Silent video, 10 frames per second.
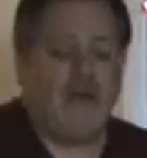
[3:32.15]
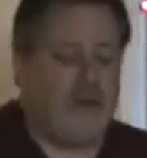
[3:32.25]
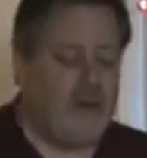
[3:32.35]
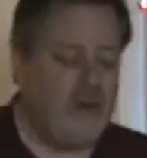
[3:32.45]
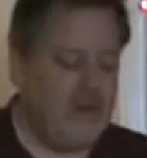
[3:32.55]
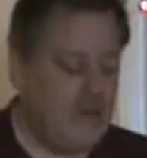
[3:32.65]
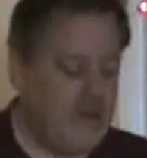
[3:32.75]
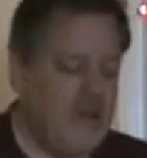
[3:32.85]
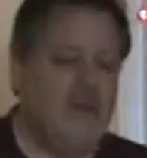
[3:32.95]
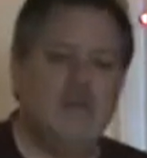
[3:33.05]
don't know,
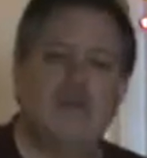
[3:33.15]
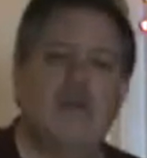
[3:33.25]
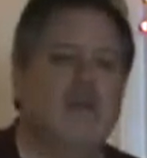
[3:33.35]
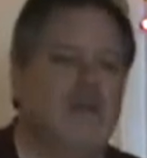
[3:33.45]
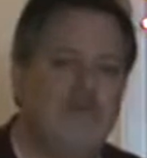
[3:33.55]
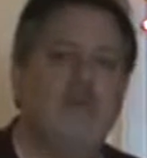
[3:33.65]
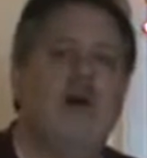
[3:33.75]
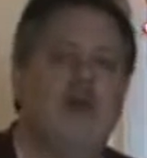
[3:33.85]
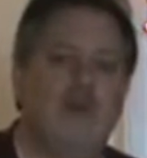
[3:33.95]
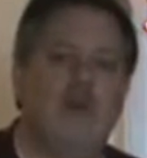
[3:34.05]
son, give your
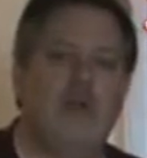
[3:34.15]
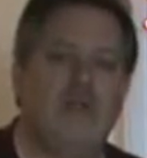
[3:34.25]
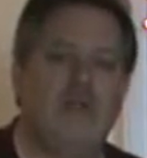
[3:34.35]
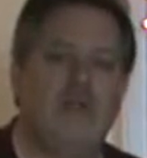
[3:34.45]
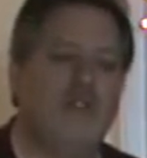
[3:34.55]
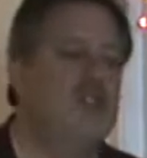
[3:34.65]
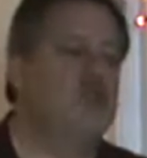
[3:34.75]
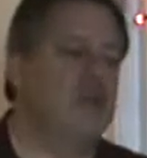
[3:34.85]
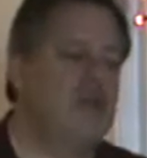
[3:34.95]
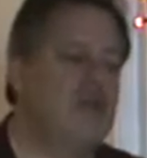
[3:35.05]
body what it needs.
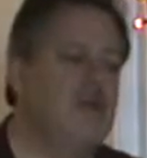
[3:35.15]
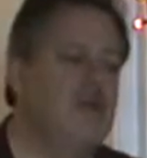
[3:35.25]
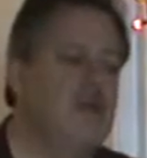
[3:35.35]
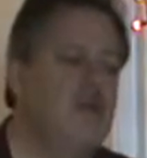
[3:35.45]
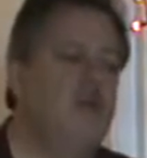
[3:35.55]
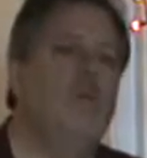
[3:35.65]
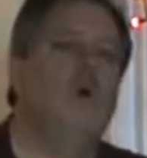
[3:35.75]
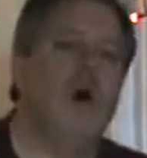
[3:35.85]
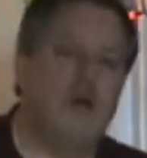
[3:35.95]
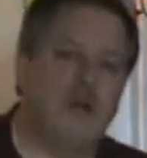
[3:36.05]
Drink
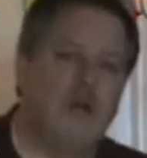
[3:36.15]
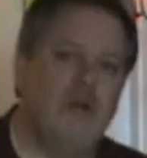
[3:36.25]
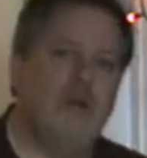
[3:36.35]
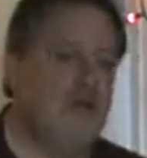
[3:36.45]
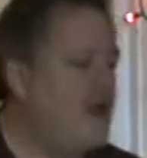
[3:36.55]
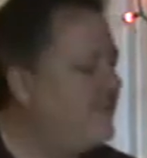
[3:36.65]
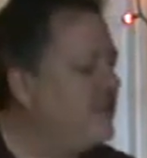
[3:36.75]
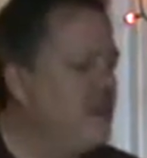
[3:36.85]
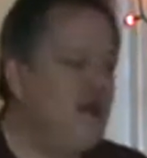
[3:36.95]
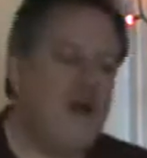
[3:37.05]
water.
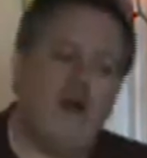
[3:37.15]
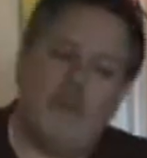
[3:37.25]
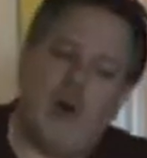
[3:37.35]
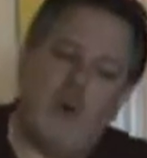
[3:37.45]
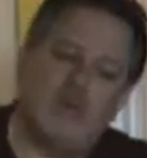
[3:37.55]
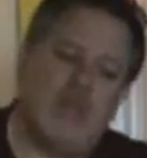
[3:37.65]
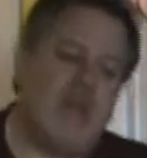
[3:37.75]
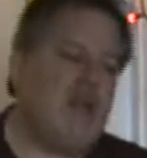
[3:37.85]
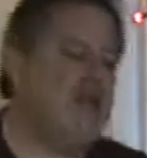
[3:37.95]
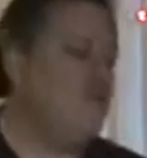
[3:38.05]
I always
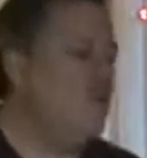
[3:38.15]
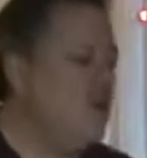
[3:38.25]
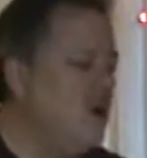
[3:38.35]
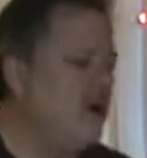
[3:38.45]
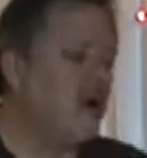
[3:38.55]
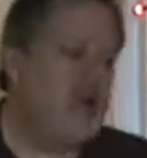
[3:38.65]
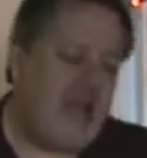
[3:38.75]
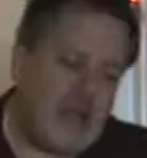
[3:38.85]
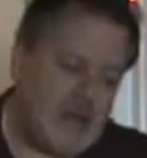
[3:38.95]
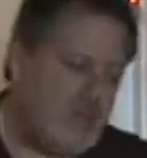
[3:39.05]
handed him water,
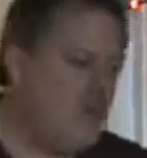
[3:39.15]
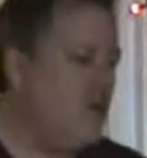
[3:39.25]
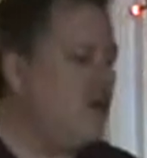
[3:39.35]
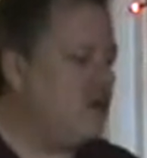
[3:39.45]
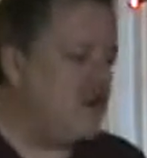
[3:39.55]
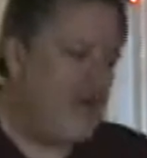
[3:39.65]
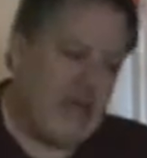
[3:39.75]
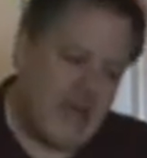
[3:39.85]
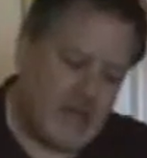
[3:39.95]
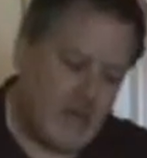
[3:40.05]
handed him water,
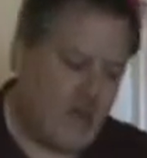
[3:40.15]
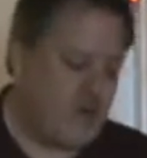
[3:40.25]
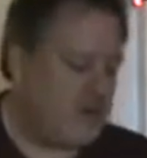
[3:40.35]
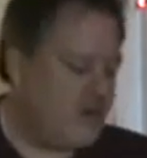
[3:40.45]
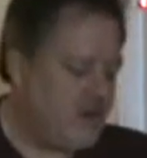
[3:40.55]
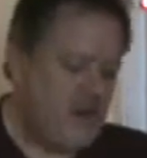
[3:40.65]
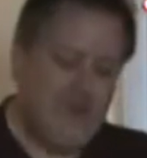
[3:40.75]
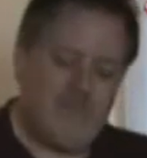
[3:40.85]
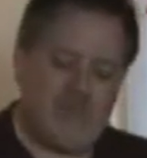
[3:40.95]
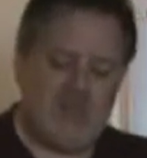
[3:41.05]
handed him water.
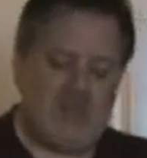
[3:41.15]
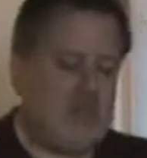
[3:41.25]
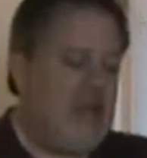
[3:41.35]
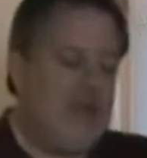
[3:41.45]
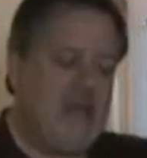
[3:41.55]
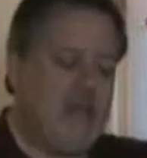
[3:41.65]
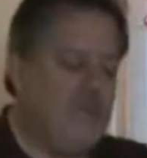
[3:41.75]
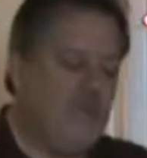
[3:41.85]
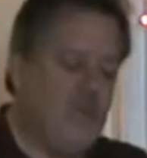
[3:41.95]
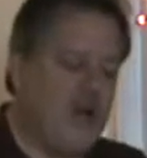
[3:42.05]
To this day, he
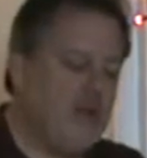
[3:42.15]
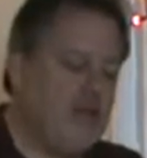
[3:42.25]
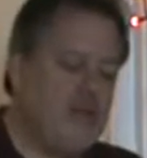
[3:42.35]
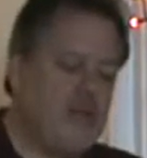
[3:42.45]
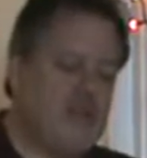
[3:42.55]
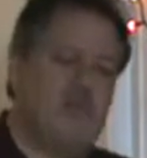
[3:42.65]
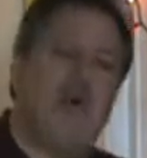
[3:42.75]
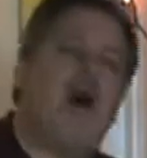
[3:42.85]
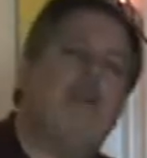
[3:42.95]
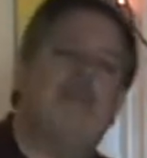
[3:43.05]
rarely drinks
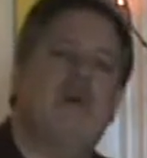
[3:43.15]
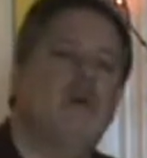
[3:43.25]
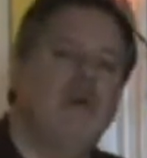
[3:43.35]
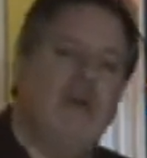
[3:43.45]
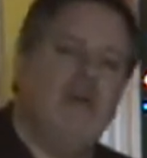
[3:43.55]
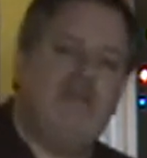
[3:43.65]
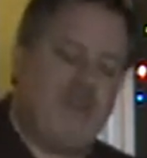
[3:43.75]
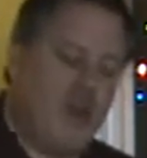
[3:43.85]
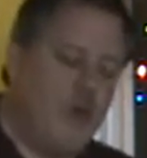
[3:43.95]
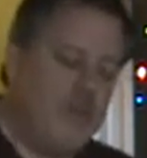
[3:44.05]
pop. And
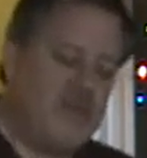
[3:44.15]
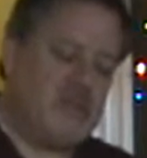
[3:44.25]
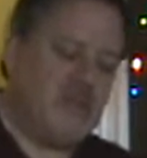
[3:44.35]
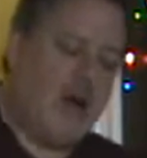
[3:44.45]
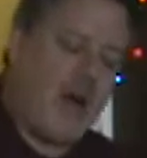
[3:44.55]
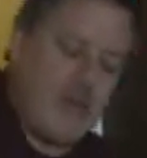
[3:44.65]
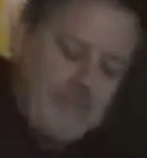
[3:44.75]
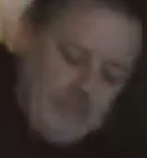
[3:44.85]
if he opens a pop,